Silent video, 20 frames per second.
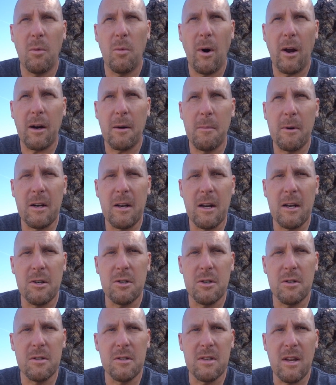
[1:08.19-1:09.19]

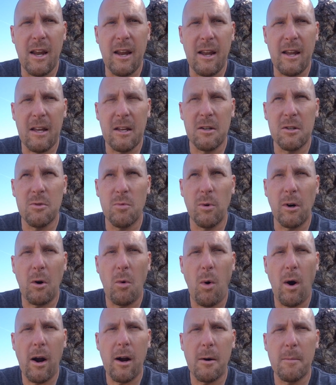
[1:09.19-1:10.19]
recommendations and
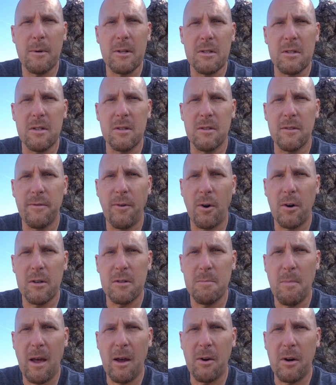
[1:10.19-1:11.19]
requirements as far
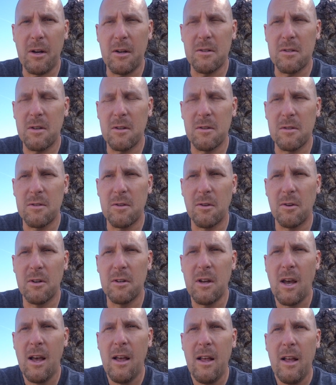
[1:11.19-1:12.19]
as mounting is
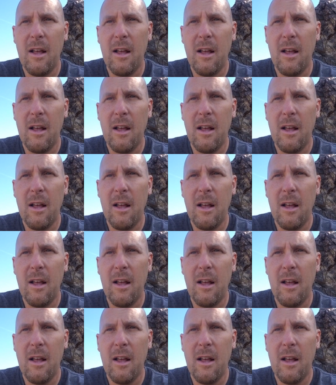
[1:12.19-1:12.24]
concerned.